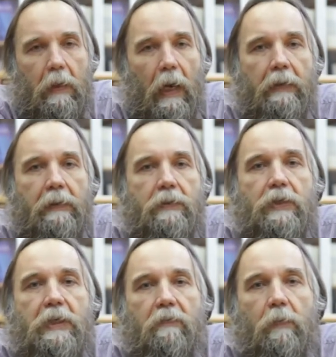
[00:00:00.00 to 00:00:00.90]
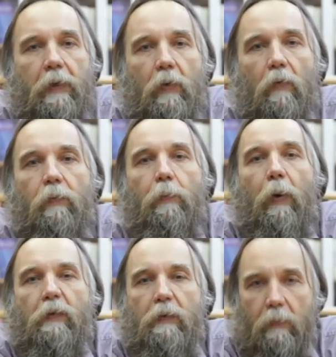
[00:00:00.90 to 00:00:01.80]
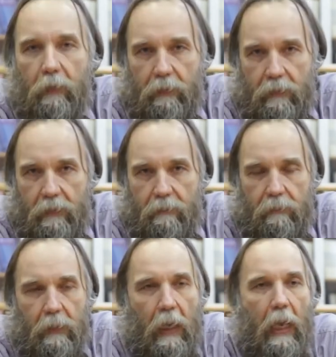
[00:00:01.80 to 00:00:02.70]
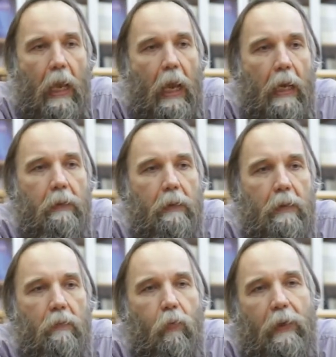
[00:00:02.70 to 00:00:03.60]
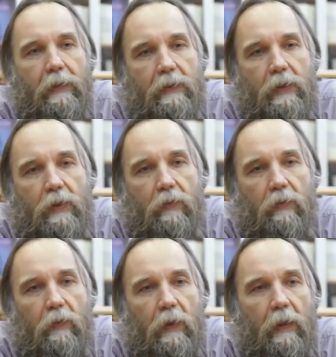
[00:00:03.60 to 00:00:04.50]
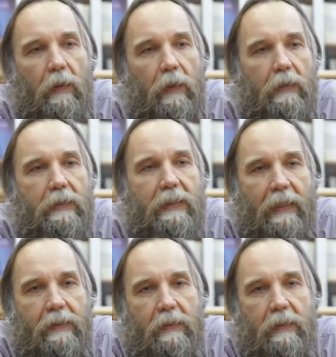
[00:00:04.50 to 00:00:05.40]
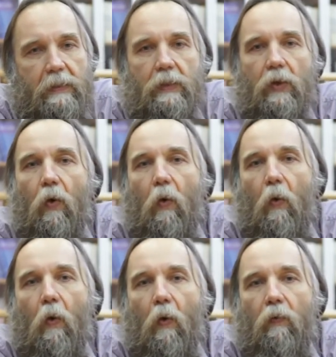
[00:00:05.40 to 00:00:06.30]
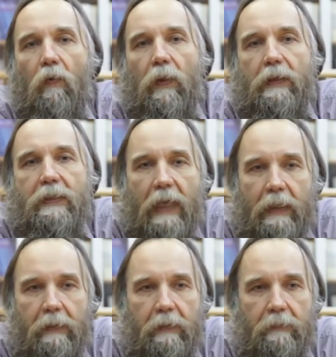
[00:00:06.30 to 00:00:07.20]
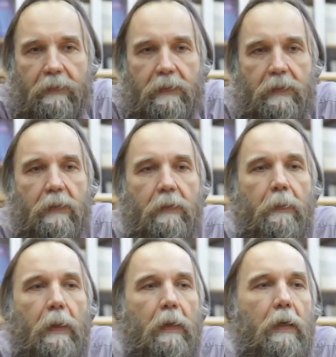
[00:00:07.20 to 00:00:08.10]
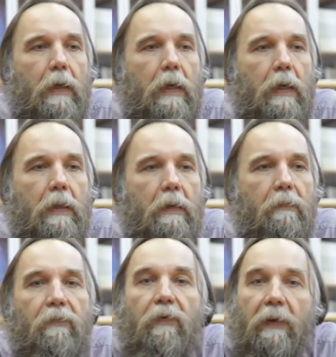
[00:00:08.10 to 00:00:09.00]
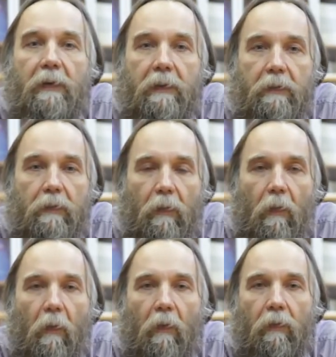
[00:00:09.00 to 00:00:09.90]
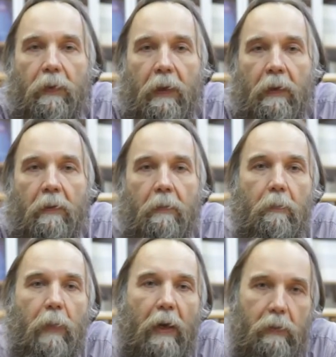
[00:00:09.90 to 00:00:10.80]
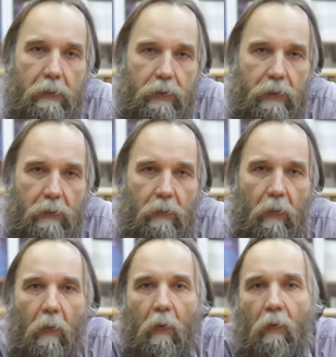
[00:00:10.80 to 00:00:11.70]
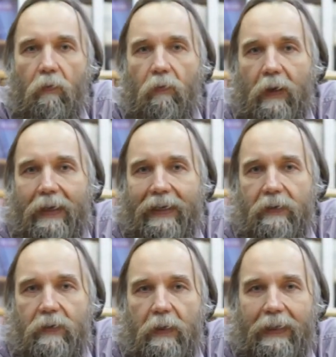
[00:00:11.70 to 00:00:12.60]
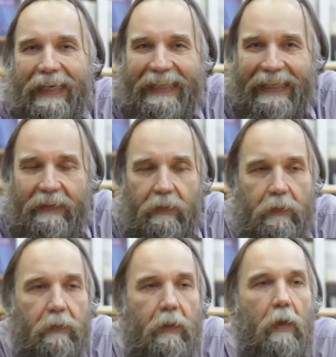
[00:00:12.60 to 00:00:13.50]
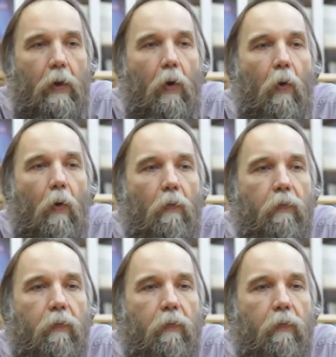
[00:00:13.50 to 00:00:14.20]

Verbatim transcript: and achievement of postmodernism, and if we consider the successes of the scientists in the field of the biology, of the genetic, of